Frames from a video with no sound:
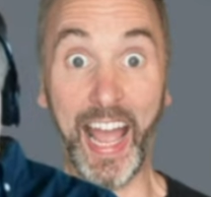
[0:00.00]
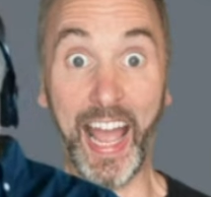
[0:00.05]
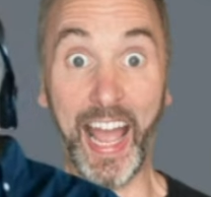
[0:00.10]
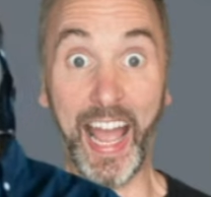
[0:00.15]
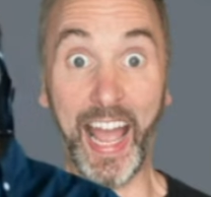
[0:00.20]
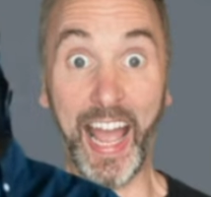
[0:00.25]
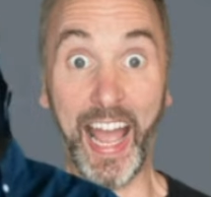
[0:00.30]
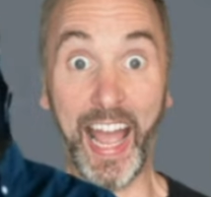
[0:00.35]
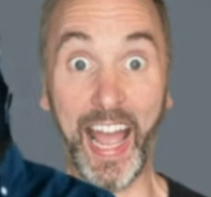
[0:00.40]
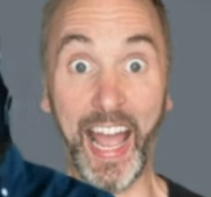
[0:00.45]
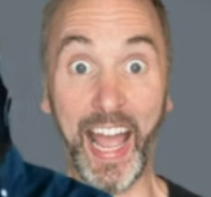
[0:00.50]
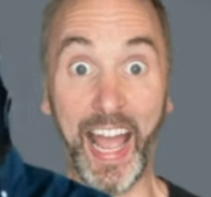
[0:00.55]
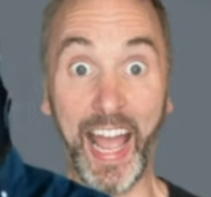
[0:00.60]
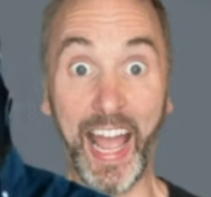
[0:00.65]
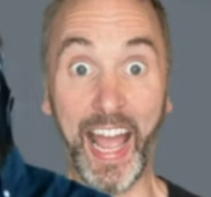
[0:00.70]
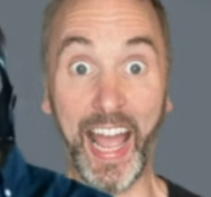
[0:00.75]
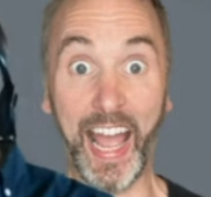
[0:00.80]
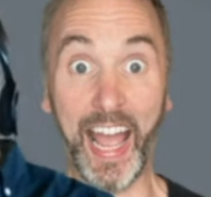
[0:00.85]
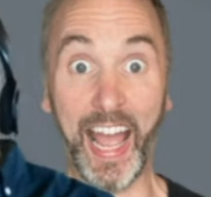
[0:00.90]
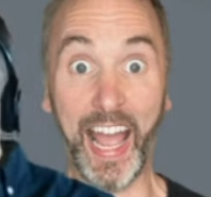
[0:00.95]

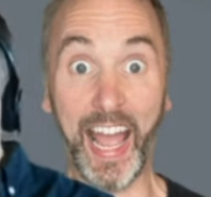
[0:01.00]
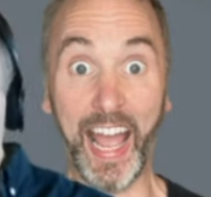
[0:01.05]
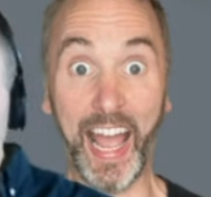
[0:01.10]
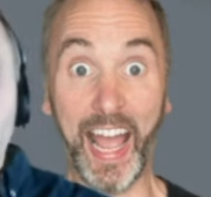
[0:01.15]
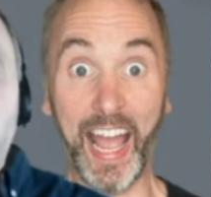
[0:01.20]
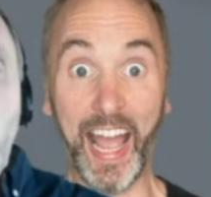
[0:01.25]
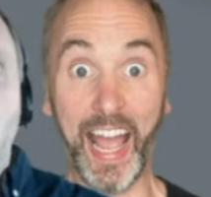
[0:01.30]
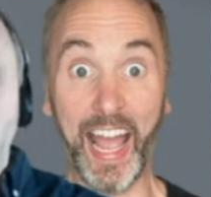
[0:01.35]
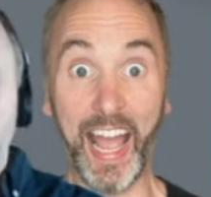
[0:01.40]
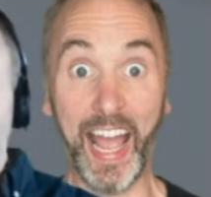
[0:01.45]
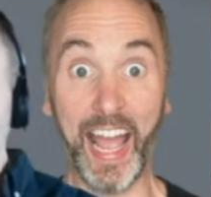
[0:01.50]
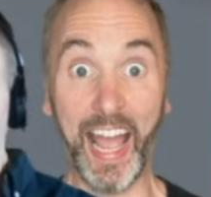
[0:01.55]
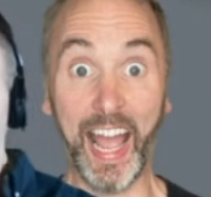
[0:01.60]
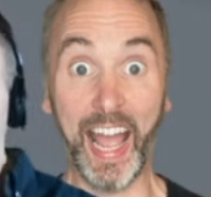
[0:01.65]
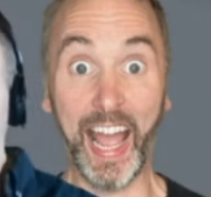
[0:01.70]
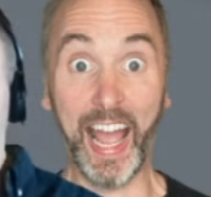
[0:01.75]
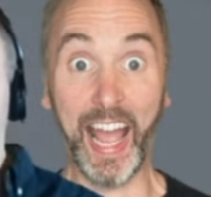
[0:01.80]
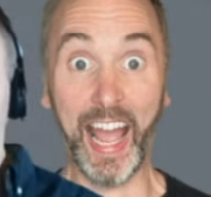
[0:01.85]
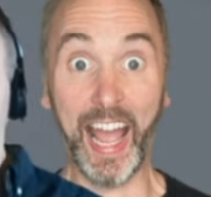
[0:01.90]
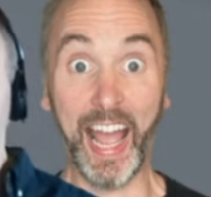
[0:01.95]

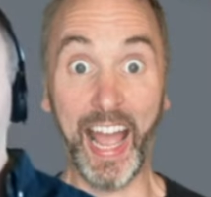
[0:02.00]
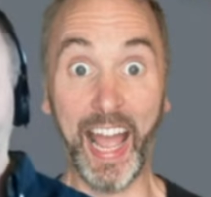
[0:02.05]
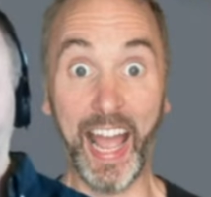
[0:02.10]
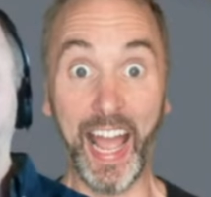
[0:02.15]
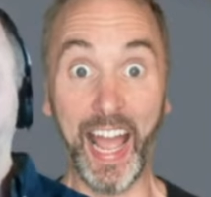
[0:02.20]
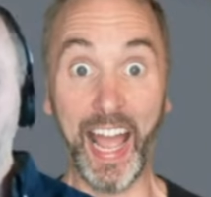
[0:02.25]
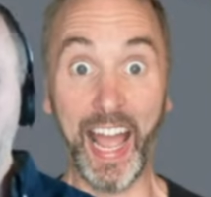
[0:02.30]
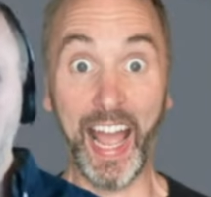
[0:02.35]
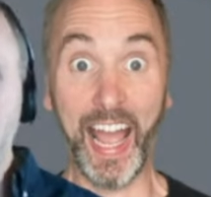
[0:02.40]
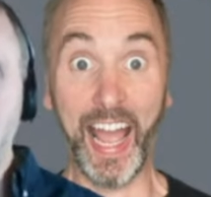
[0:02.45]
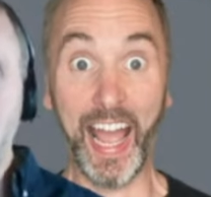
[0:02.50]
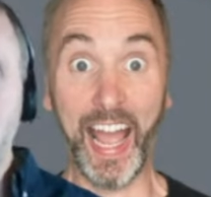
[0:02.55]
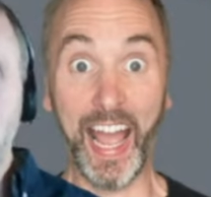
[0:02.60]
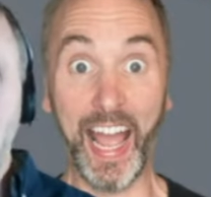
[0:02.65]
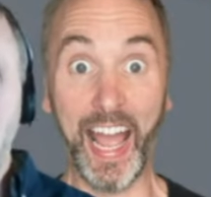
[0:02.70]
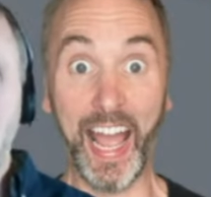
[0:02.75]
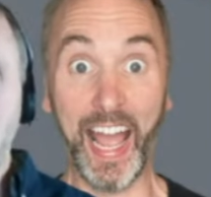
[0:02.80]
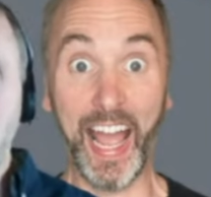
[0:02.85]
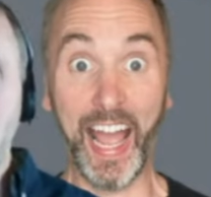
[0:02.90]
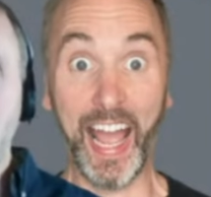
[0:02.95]

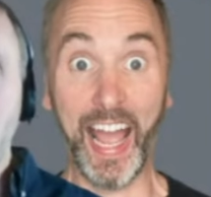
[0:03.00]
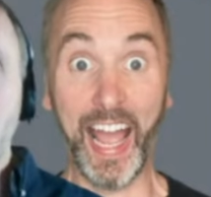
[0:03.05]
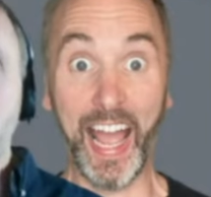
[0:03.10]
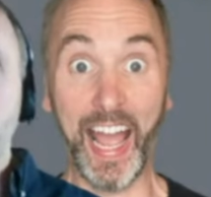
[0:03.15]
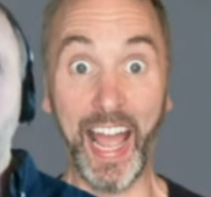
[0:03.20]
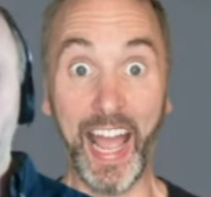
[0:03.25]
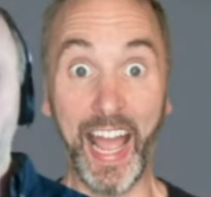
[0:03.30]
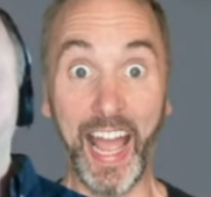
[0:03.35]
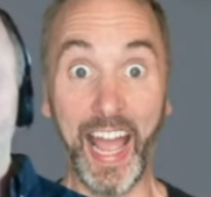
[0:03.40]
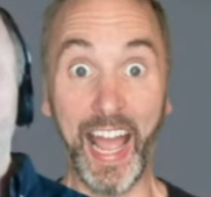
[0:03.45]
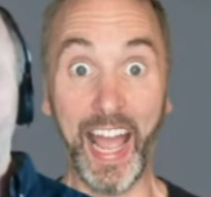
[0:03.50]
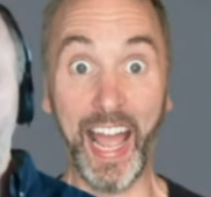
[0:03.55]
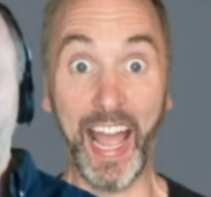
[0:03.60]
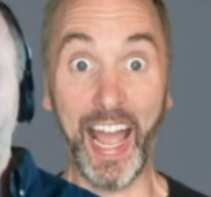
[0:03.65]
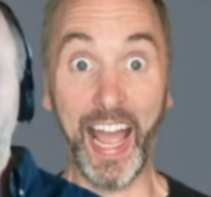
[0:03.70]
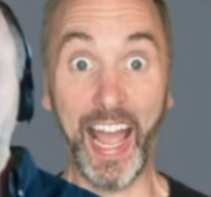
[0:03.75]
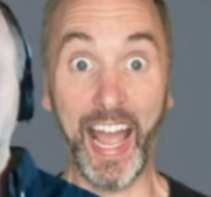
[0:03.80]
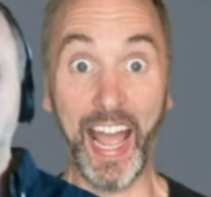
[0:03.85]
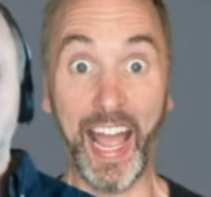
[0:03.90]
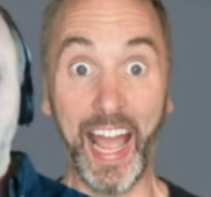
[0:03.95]

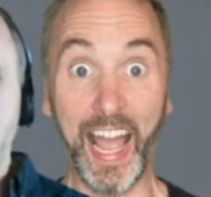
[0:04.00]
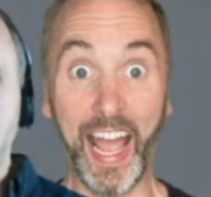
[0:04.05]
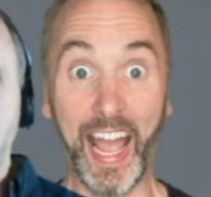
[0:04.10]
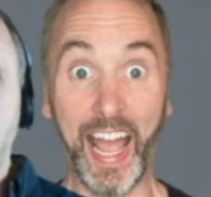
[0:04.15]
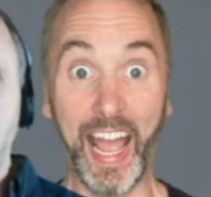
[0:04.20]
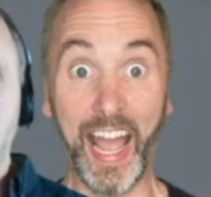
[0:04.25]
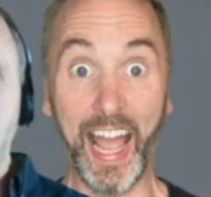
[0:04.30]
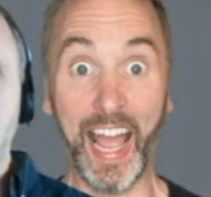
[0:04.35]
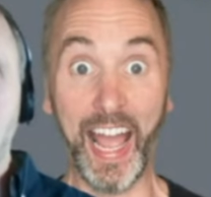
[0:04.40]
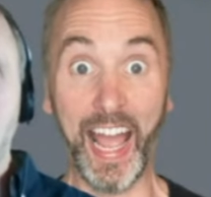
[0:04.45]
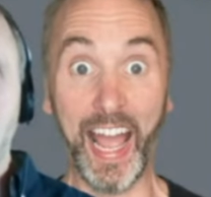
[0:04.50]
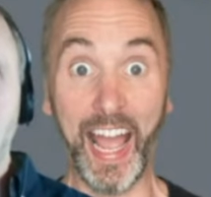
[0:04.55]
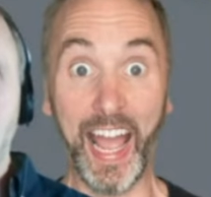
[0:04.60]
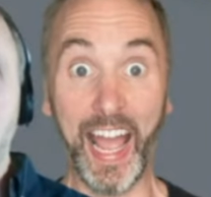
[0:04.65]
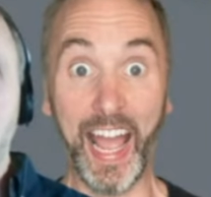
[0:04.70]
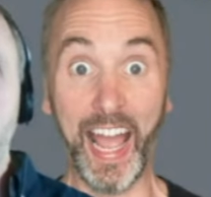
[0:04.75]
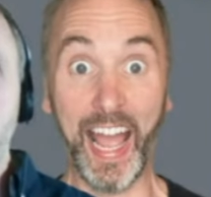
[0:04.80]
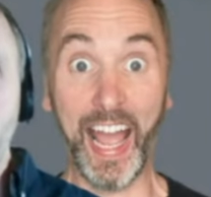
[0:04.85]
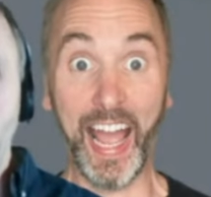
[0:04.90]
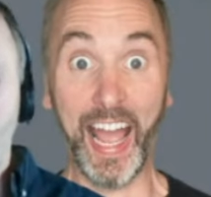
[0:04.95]

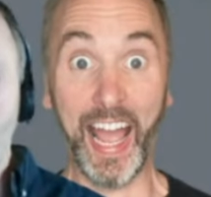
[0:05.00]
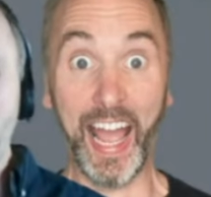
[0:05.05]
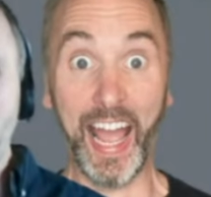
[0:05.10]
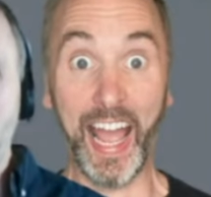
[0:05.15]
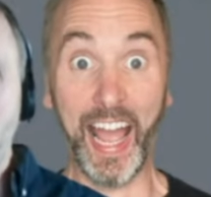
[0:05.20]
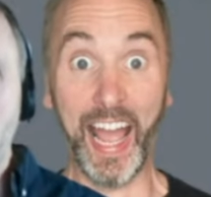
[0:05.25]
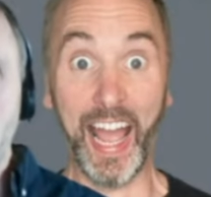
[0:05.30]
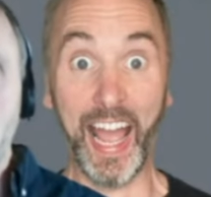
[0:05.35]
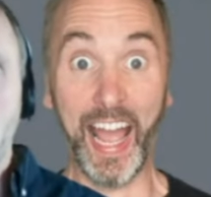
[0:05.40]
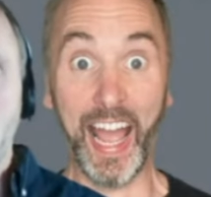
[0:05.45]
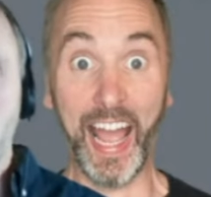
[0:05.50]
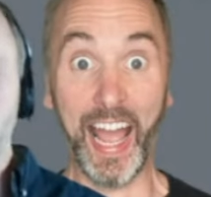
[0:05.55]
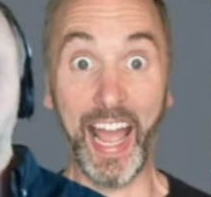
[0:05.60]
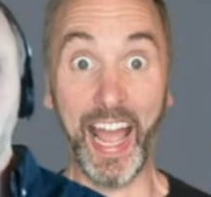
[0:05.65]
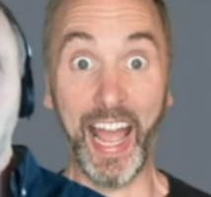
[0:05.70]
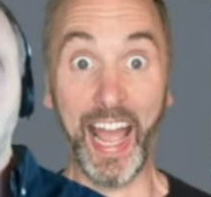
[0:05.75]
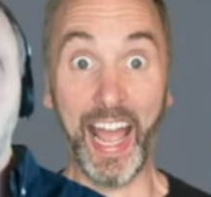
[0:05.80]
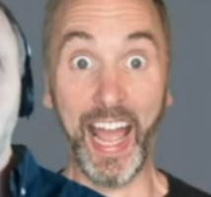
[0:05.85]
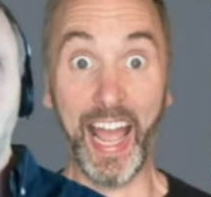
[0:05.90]
[no speech]